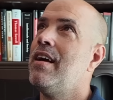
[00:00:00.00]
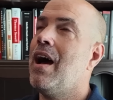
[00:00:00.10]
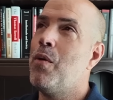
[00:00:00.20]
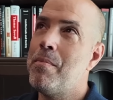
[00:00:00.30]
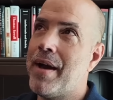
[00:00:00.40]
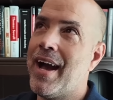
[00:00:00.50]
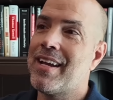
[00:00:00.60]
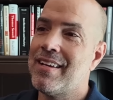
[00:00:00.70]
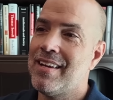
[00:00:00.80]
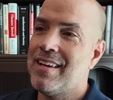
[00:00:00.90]
I went
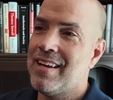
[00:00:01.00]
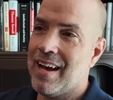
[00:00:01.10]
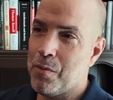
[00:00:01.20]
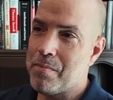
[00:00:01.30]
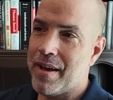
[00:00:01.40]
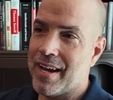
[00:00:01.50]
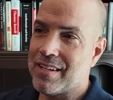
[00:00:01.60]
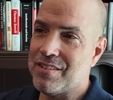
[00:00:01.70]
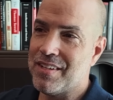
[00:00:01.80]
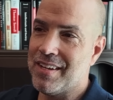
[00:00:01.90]
back I went back
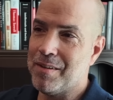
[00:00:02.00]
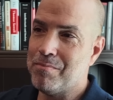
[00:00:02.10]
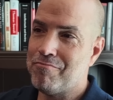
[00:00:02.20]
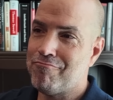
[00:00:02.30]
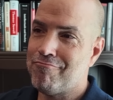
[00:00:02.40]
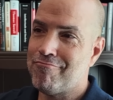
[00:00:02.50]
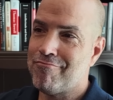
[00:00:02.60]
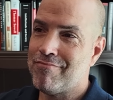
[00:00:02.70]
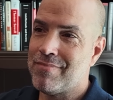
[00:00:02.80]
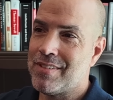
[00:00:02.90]
and um,
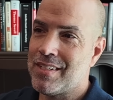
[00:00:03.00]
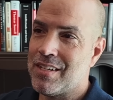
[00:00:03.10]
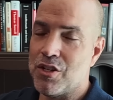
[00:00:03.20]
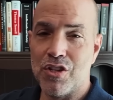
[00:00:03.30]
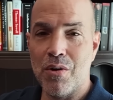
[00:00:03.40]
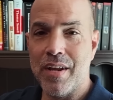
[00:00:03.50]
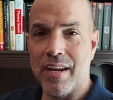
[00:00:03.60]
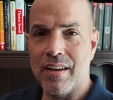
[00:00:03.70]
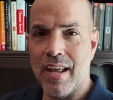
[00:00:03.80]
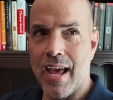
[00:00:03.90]

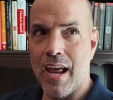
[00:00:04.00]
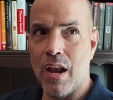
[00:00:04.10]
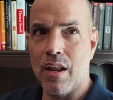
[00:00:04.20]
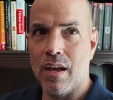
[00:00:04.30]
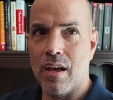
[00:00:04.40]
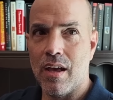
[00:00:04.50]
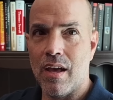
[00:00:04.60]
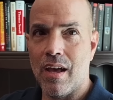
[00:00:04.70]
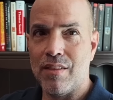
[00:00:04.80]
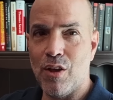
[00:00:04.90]
donated, and
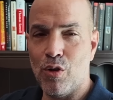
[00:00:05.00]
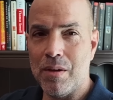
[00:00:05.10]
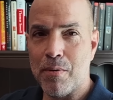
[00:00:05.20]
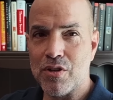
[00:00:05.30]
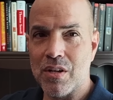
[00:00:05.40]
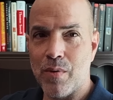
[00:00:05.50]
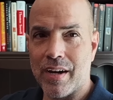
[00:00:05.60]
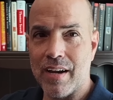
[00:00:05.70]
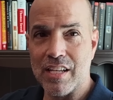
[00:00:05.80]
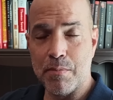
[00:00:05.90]
the only person that
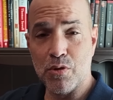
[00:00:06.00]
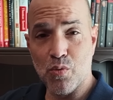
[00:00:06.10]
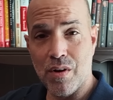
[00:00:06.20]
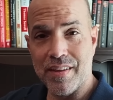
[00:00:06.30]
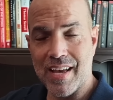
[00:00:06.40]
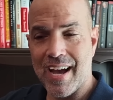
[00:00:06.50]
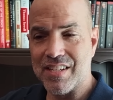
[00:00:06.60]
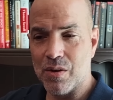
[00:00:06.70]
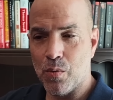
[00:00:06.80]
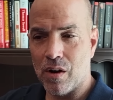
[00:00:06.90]
recognized me was one of the
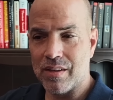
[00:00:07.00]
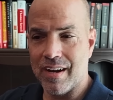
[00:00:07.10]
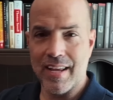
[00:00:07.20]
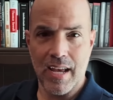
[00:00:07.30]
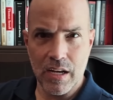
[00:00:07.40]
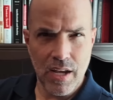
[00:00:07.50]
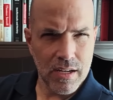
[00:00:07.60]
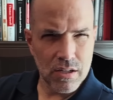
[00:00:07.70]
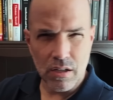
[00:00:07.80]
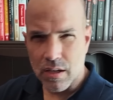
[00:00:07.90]
guys that worked there. And he, he
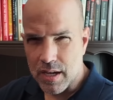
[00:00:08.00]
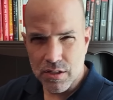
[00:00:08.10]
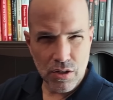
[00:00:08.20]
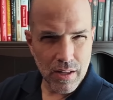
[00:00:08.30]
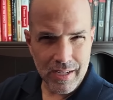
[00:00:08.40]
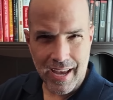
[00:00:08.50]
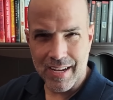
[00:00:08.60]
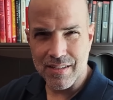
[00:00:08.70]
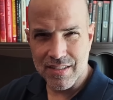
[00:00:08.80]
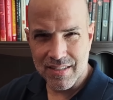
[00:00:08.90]
took he took like I
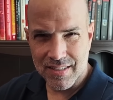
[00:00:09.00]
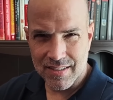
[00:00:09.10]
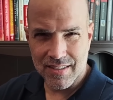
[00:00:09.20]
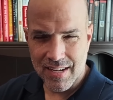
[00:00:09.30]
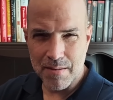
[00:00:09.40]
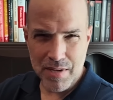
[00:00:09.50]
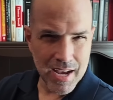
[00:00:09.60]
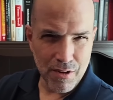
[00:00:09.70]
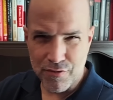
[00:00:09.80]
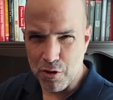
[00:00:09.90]
could see him
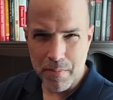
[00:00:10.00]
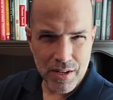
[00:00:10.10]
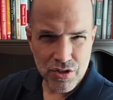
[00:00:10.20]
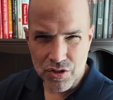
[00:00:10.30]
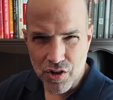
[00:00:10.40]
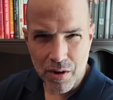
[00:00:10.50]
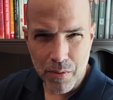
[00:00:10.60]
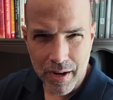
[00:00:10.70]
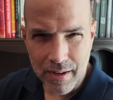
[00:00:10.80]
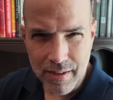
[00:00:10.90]
taking a few minutes to try to
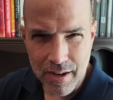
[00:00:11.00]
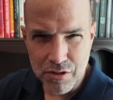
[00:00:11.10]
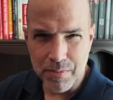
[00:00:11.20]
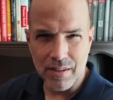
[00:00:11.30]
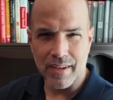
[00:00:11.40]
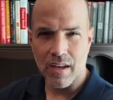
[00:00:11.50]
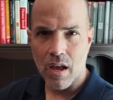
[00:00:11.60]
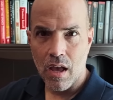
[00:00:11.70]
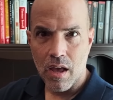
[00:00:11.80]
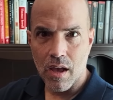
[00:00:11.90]
recognize me, and like,
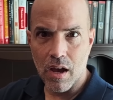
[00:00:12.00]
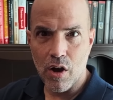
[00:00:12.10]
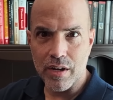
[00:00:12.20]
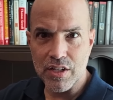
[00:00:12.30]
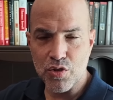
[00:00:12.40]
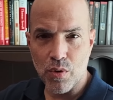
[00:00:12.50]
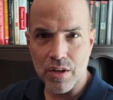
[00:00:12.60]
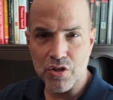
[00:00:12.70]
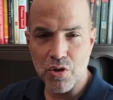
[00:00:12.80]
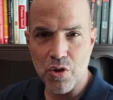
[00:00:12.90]
oh, I just
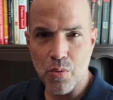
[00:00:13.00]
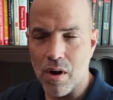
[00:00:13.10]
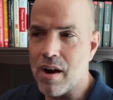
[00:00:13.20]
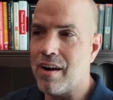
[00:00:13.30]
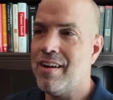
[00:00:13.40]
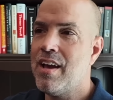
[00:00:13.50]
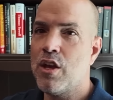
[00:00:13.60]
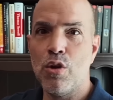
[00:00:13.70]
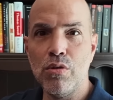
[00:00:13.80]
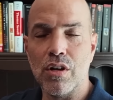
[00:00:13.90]
realized who you are.
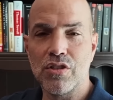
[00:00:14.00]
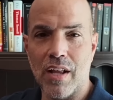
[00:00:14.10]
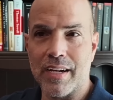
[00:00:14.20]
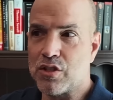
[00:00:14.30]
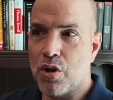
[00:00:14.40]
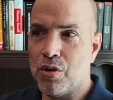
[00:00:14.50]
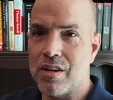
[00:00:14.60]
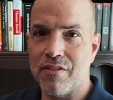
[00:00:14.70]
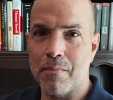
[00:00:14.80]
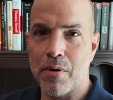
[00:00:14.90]
You looked like a totally
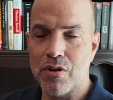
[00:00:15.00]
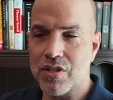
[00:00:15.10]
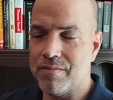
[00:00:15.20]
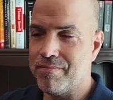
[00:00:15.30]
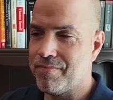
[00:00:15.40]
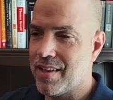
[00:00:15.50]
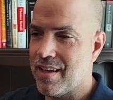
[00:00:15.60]
different person.